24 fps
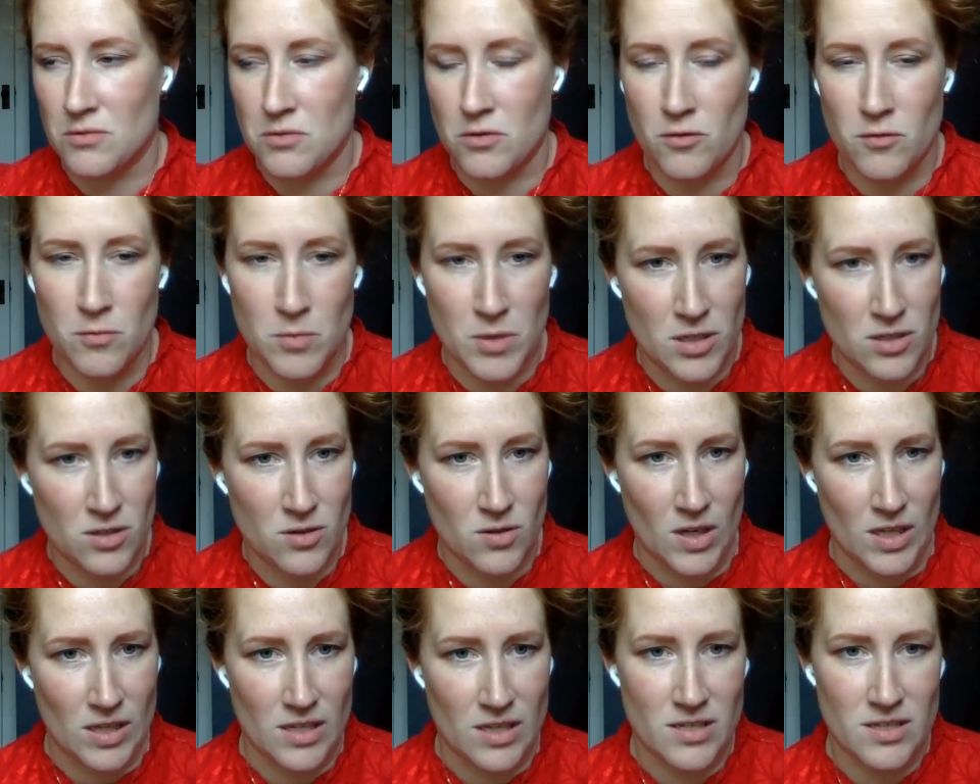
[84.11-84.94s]
That's what we've been
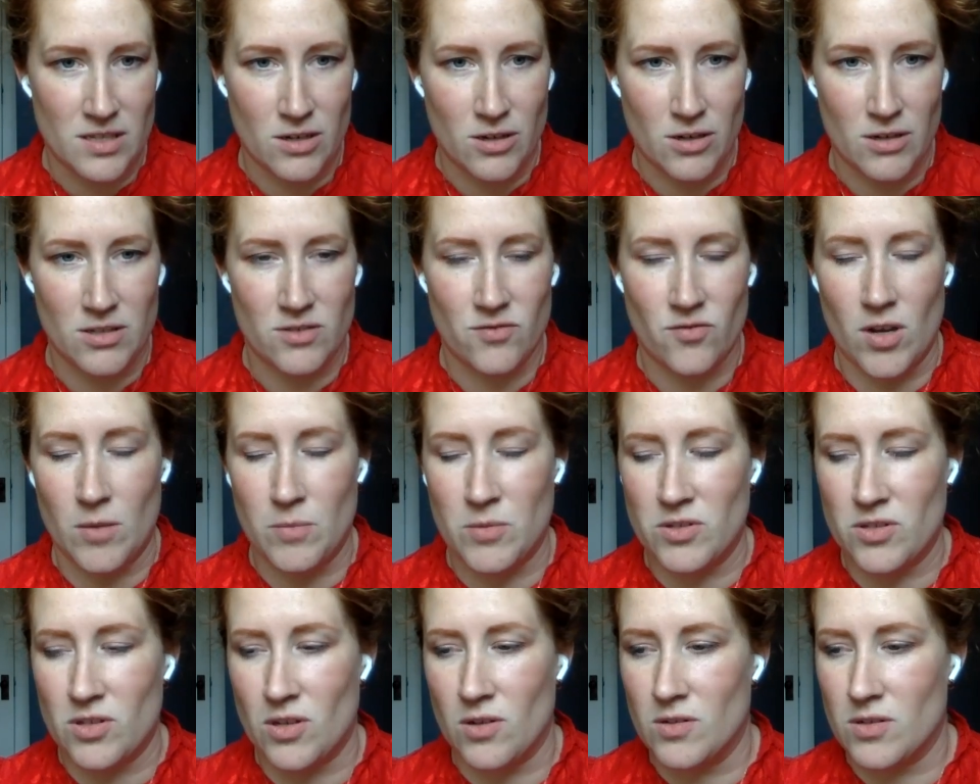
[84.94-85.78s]
doing these series of
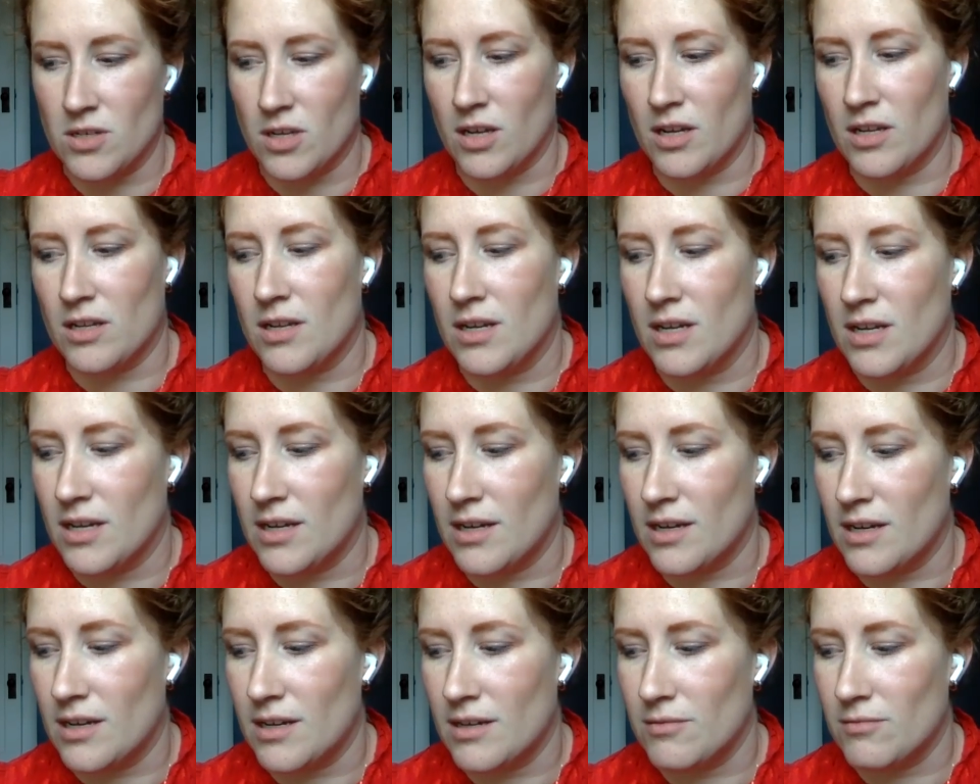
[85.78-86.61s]
episodes on
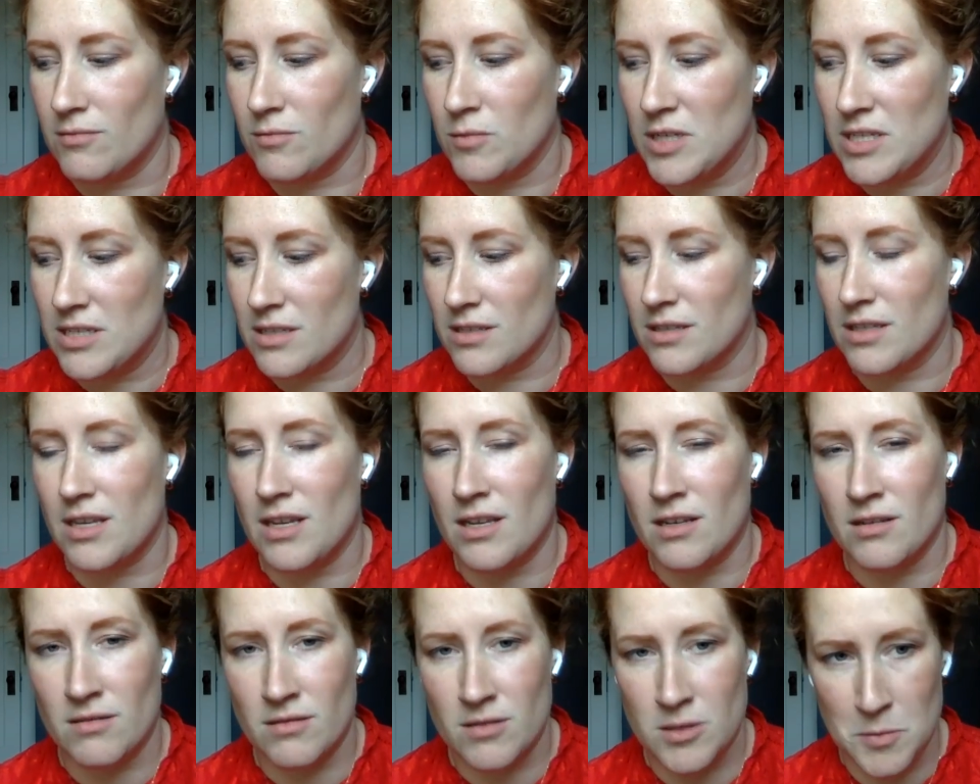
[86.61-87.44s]

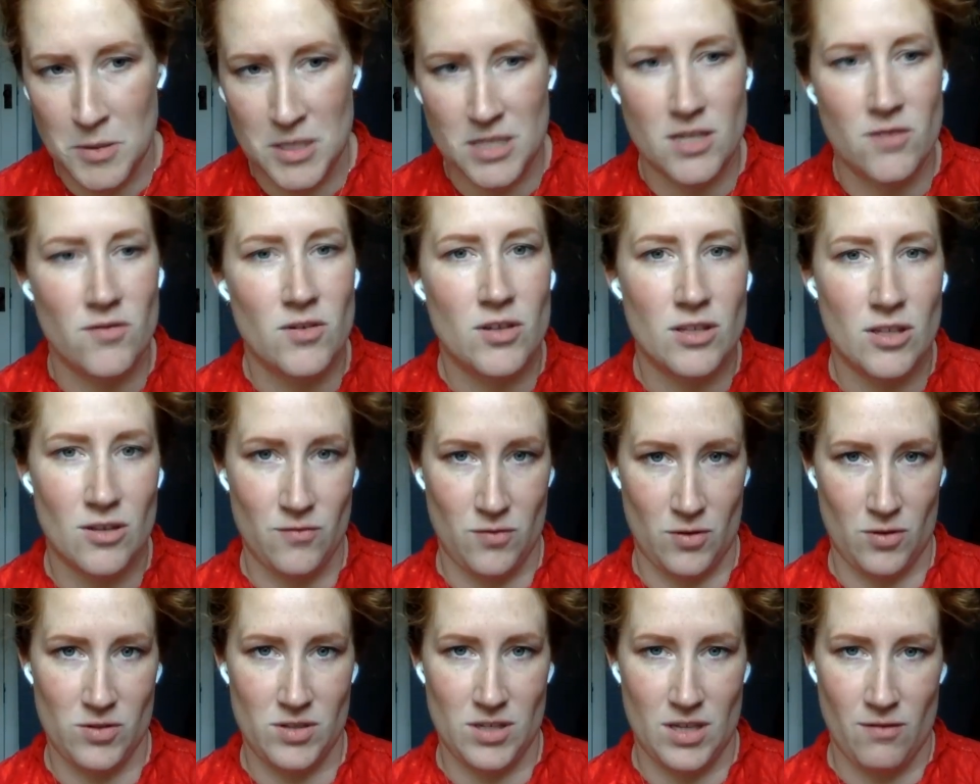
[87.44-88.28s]
recently,
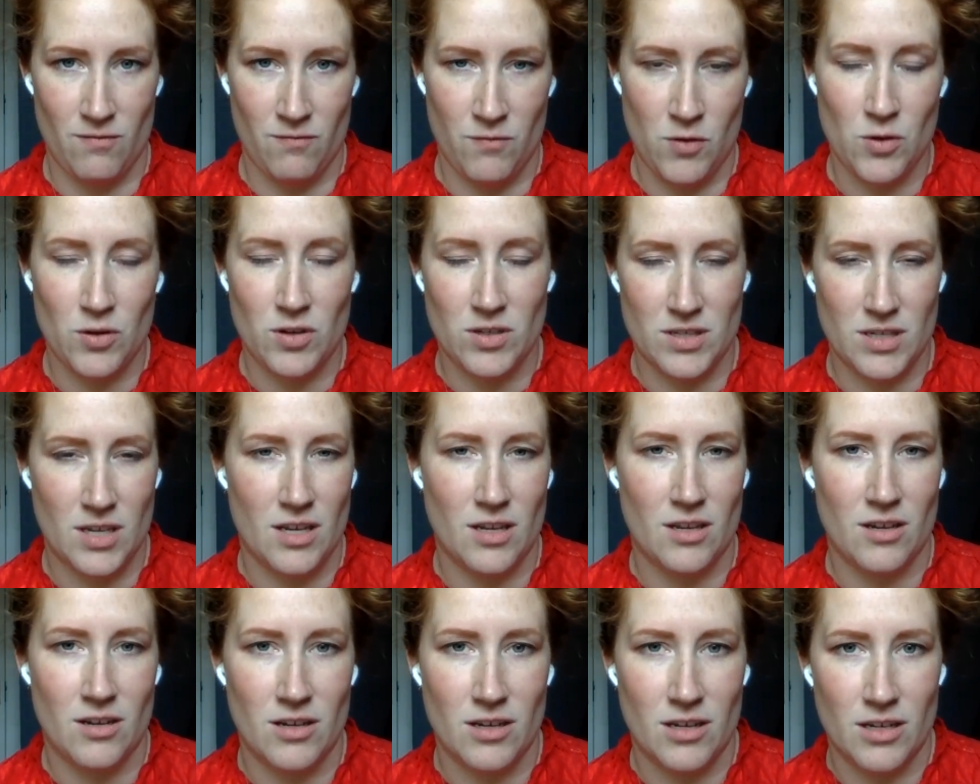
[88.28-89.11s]
specifically
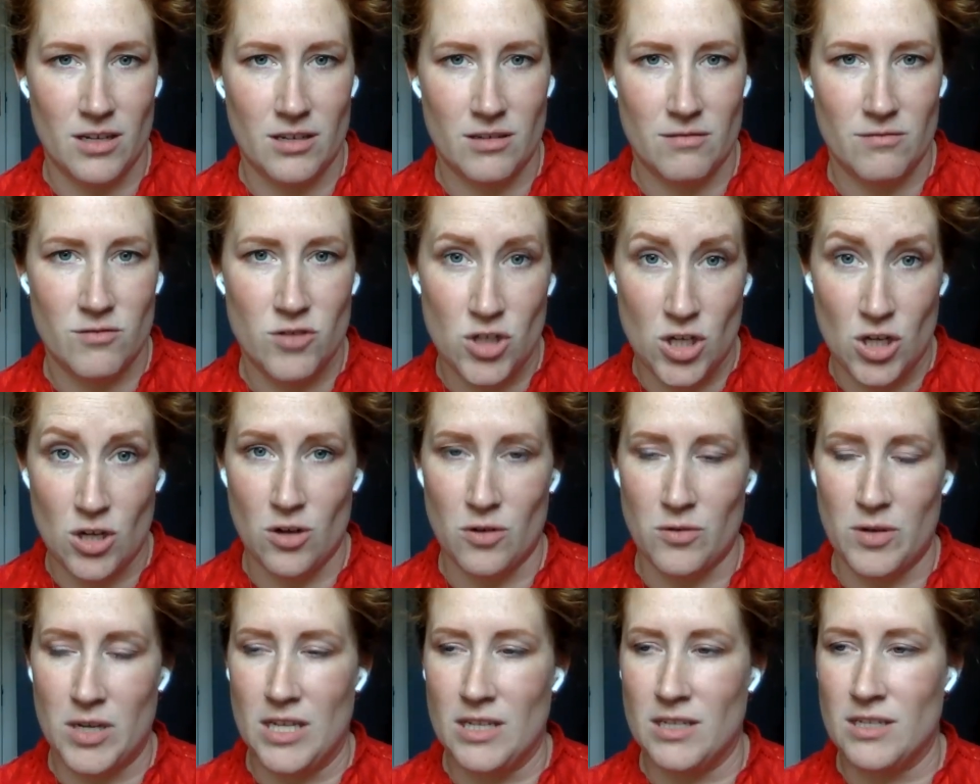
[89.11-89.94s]
focusing on
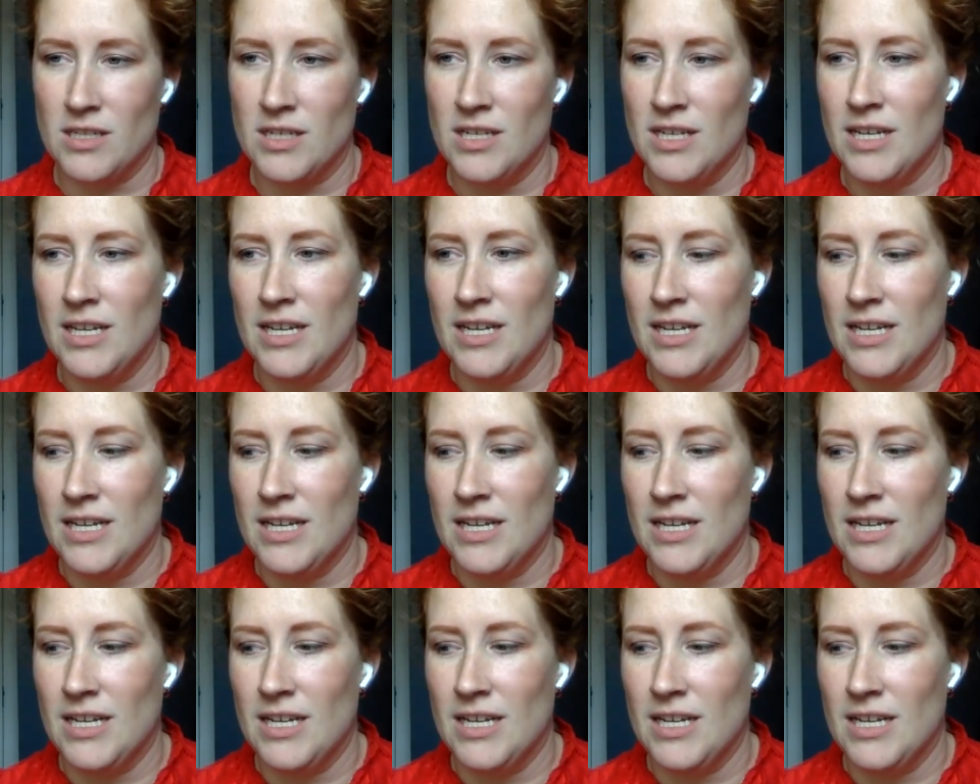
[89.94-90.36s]
GeoINT.